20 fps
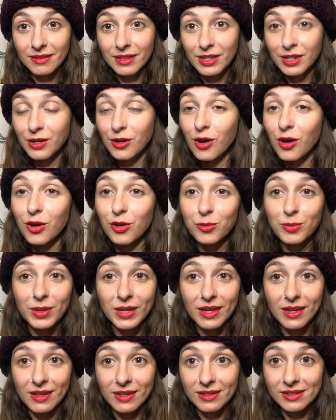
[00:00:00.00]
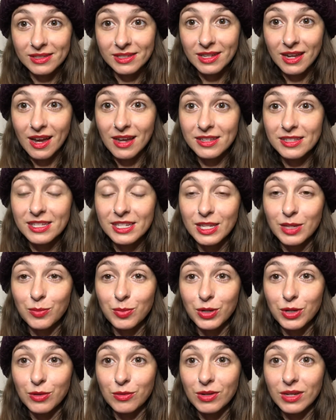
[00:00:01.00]
in all beings. I see
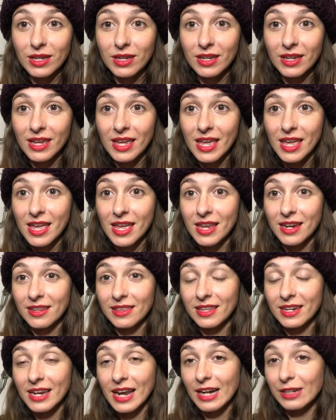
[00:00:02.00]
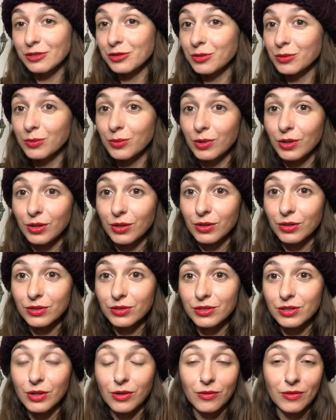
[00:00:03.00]
beauty in the natural
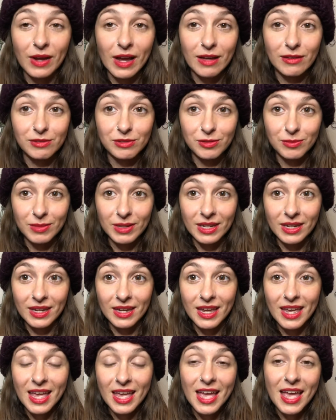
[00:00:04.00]
world around me,